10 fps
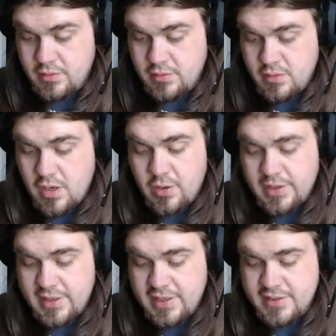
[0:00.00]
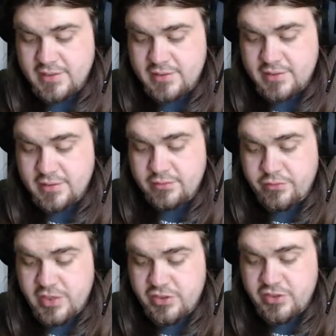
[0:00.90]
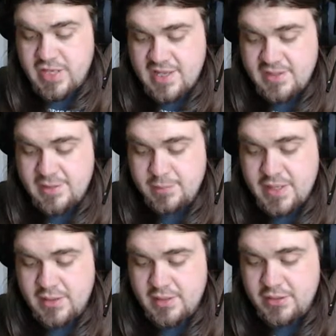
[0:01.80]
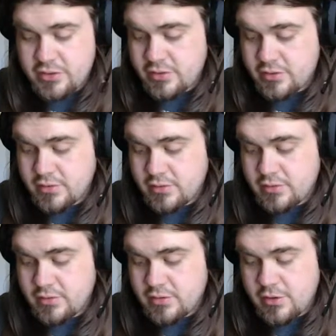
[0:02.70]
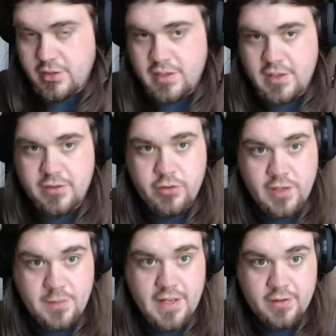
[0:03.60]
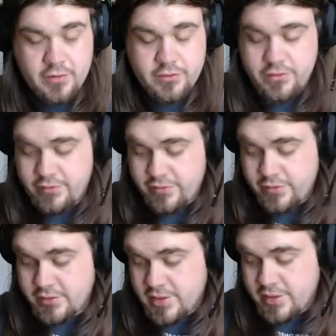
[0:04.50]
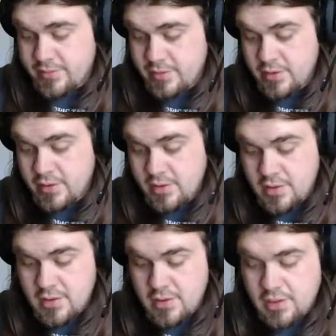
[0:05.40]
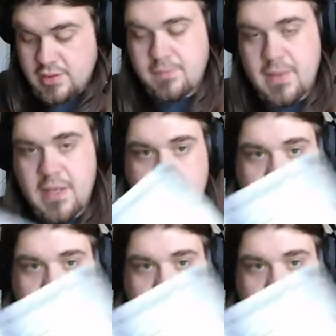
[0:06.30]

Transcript: oh, I think it's French and Spanish. So you get 3 manuals for the first game. You get the manual